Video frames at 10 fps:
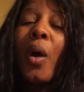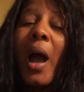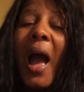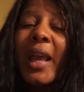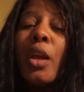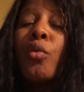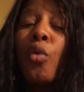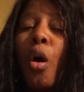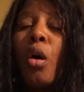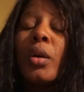height
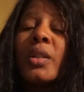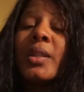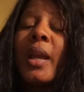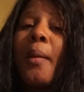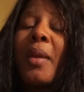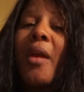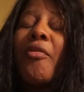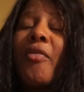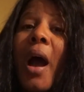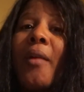wrong because they got me at
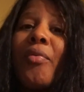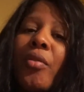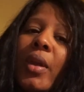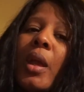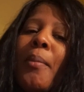5'3